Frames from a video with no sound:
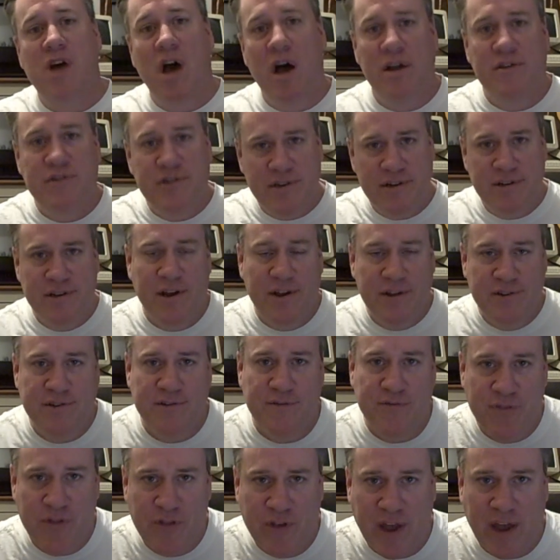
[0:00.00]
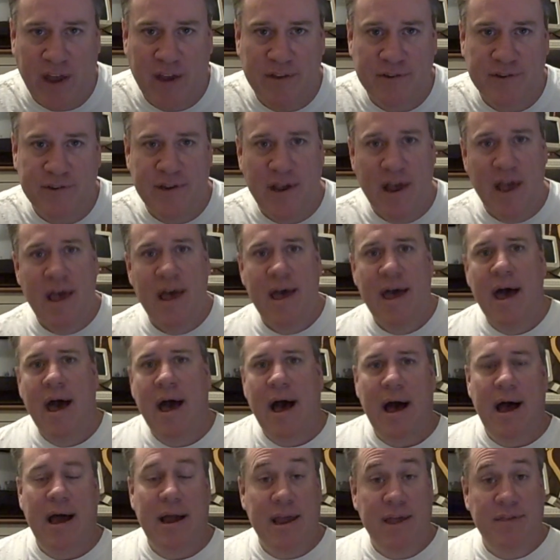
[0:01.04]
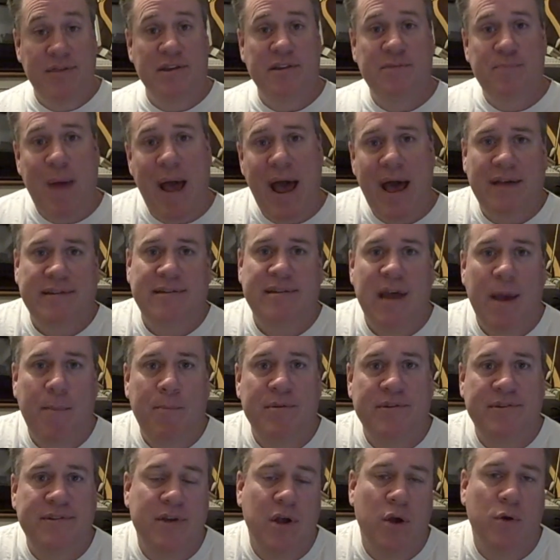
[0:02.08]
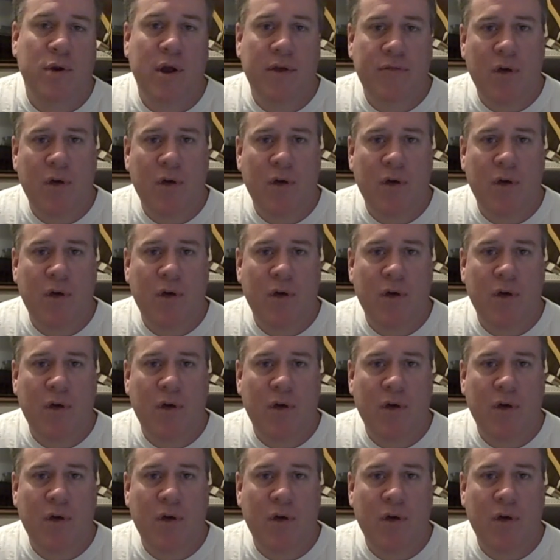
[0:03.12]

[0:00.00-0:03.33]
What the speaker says: tons and tons of things in this past episode.